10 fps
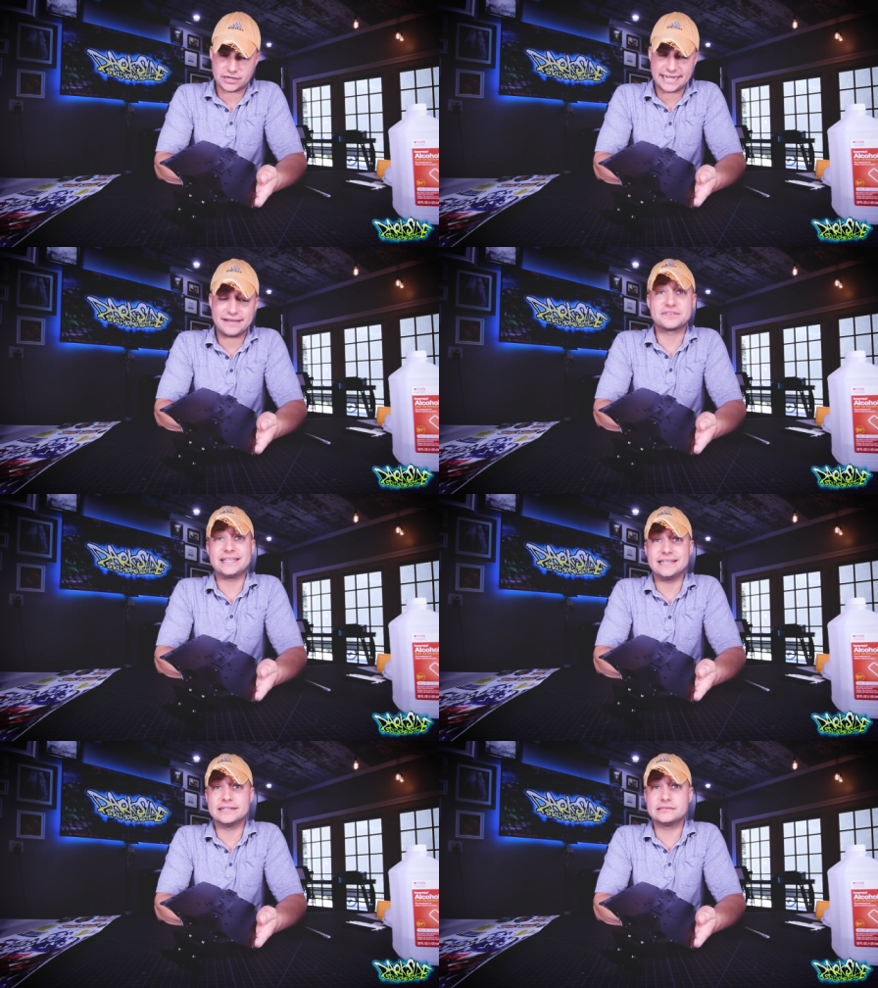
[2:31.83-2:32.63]
I have
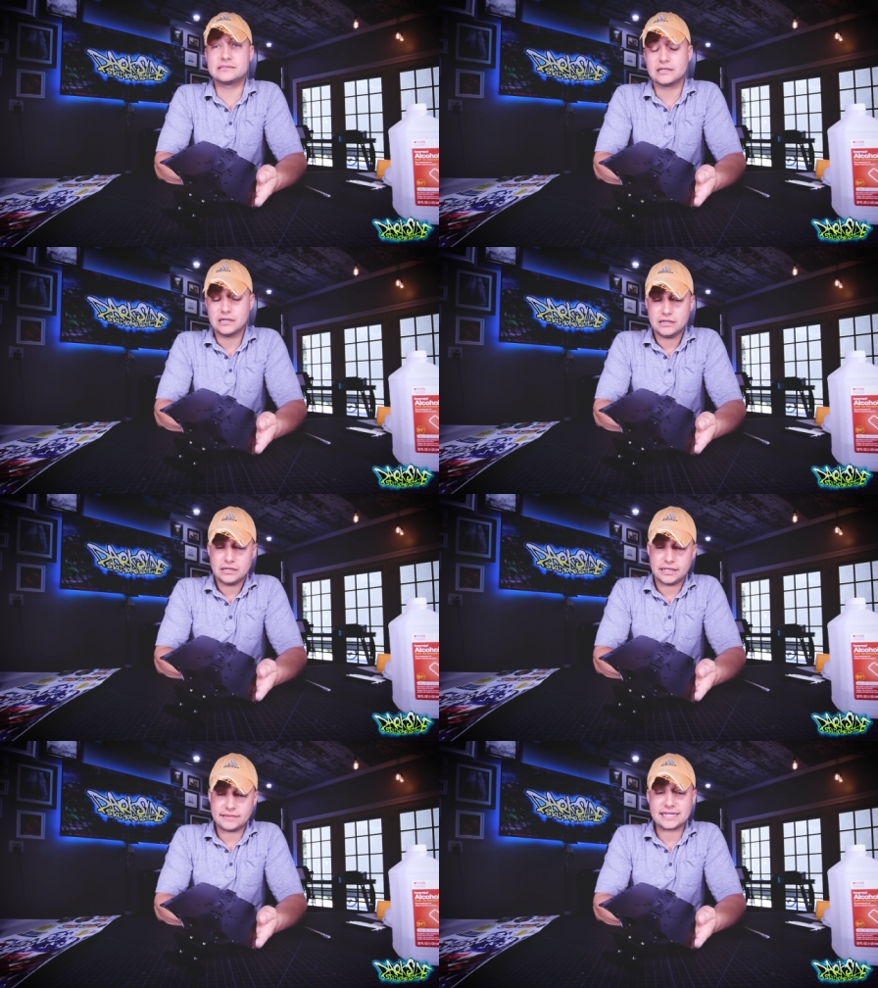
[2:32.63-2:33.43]
kids
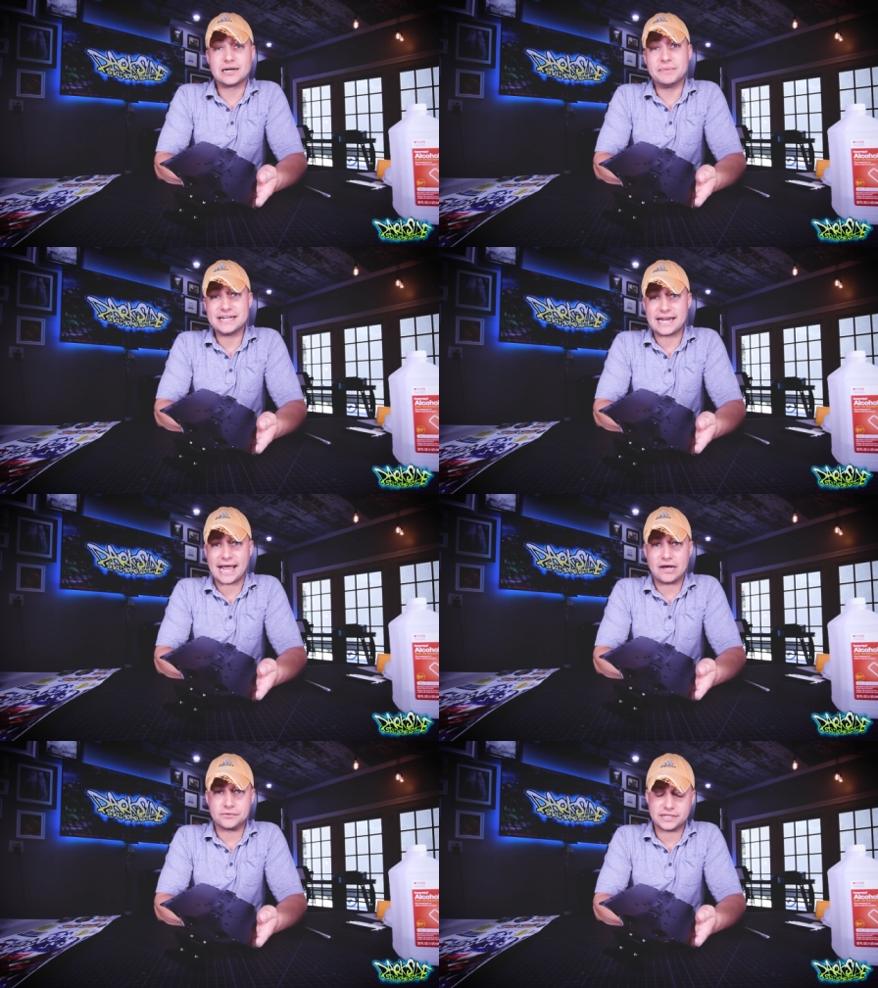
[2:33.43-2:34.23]
and they come in and
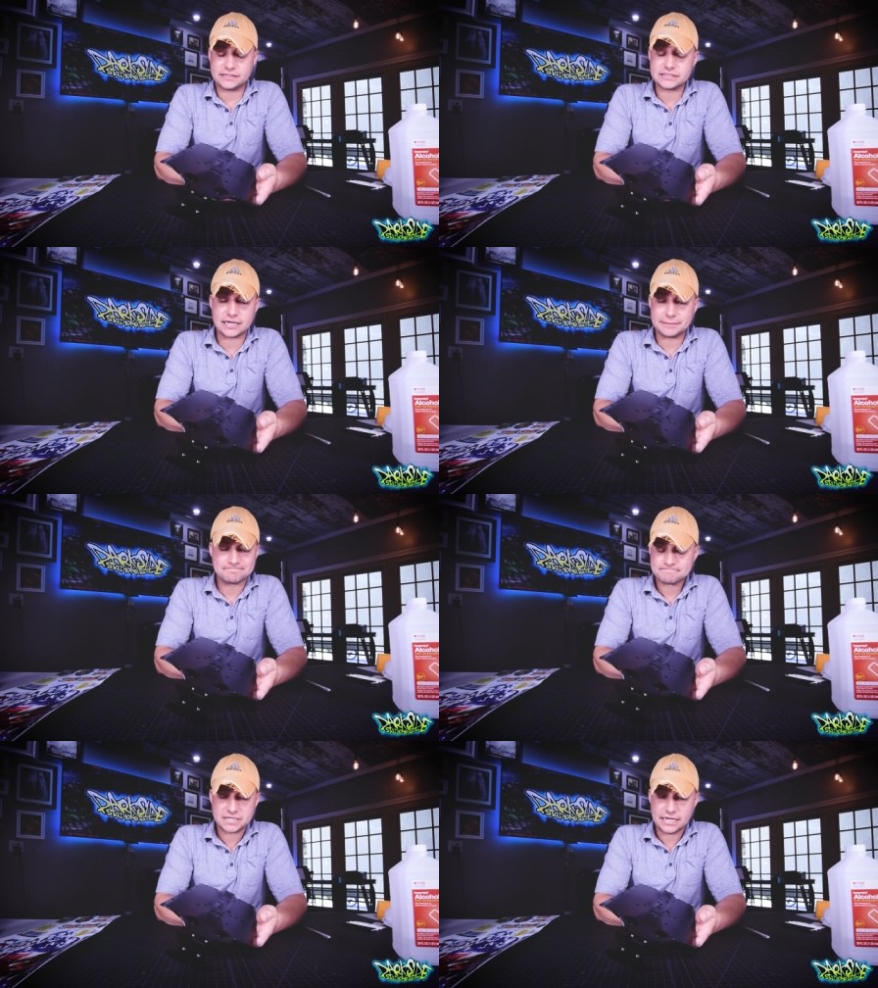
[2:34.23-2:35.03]
out and uh,
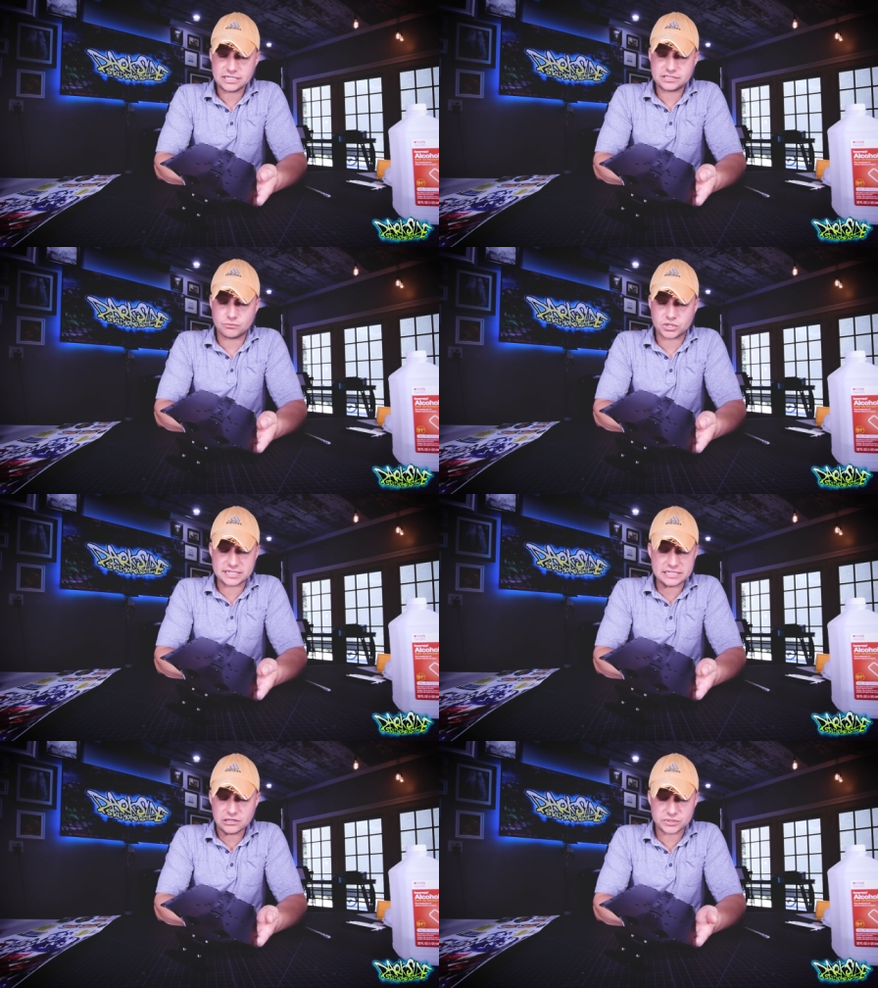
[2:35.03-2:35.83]
I just didn't want
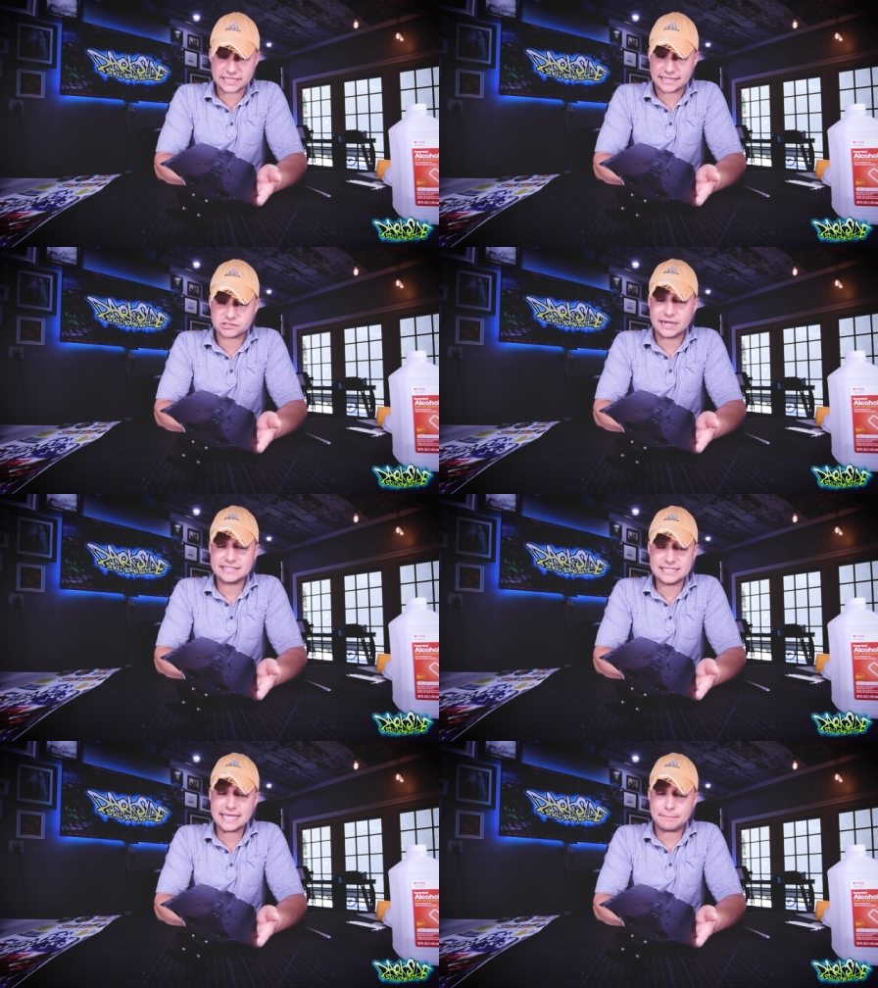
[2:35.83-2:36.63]
to deal with that. So I
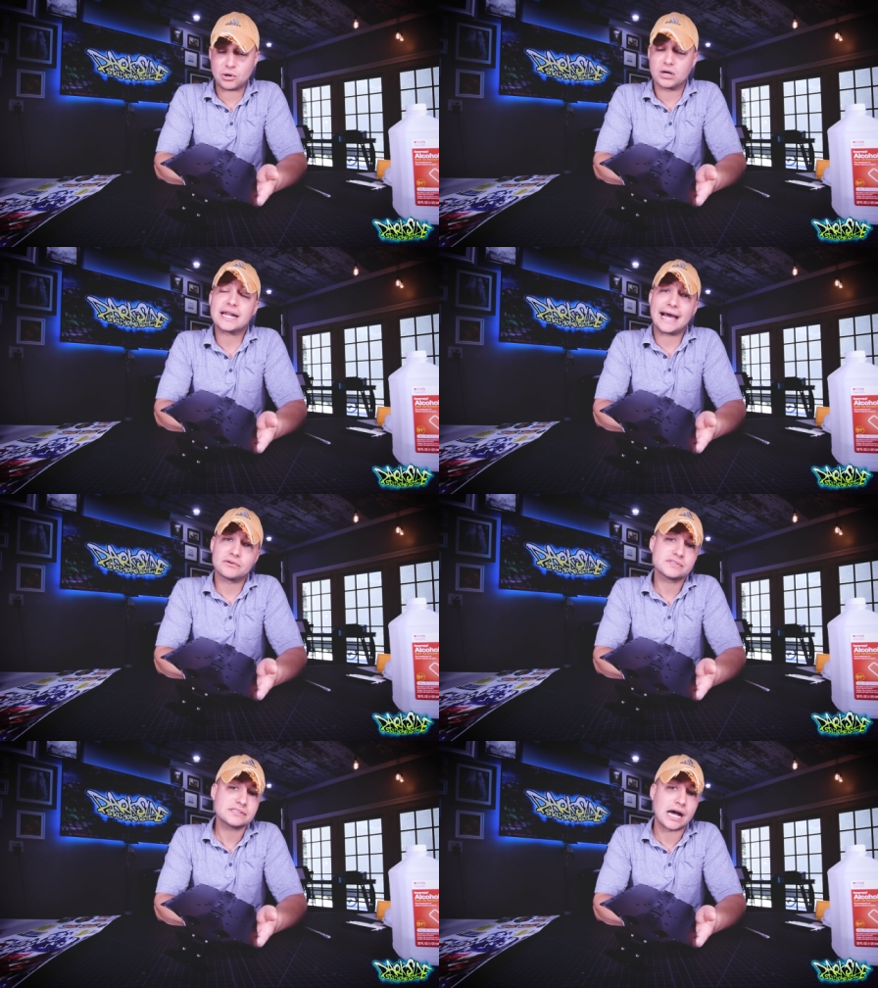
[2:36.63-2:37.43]
did that part
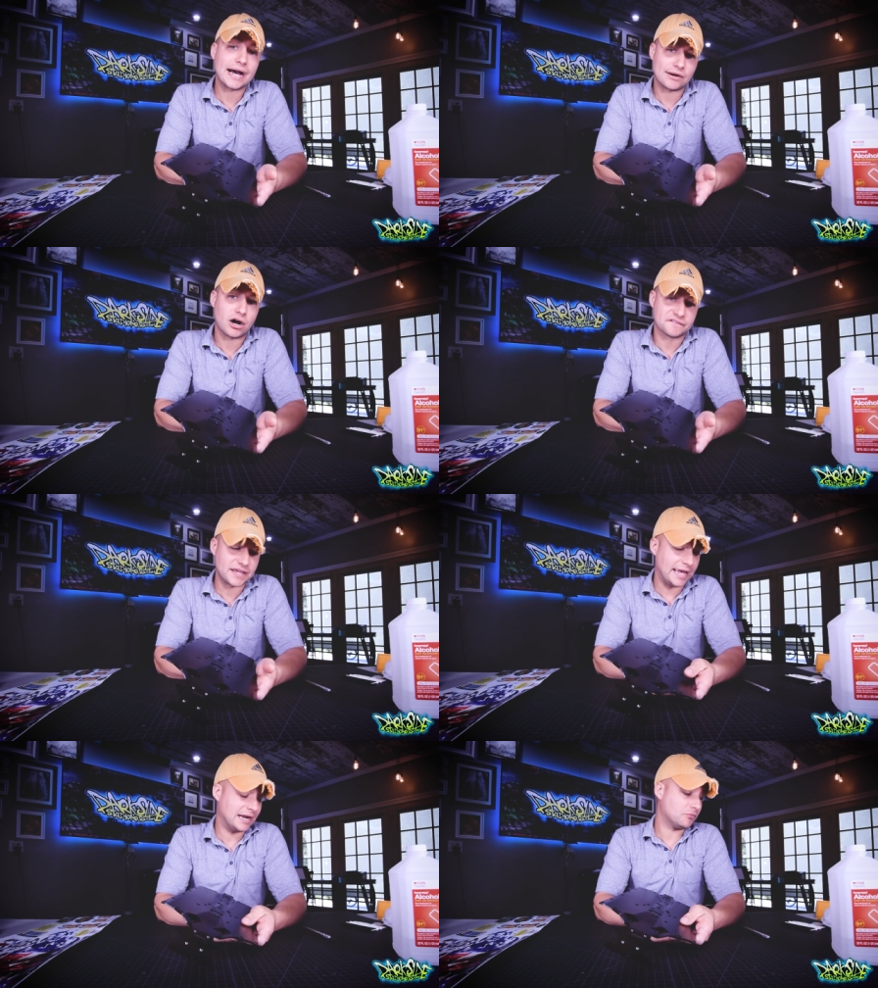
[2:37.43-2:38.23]
outside off
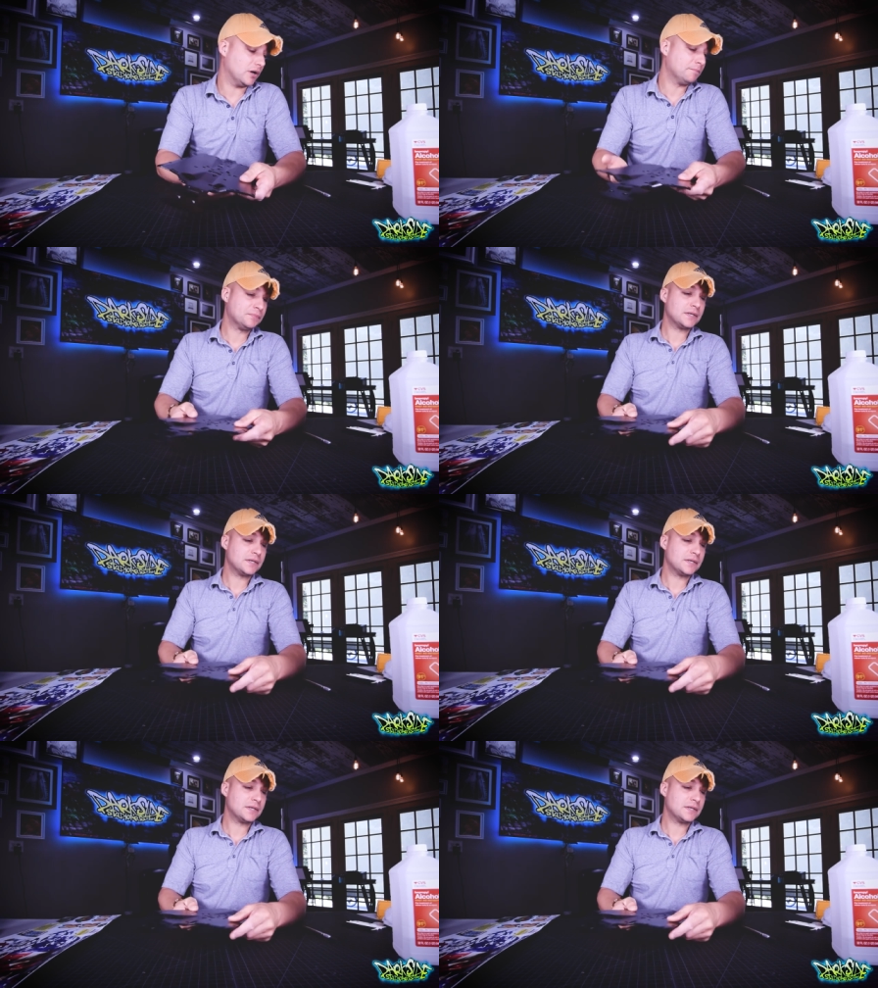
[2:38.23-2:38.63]
camera.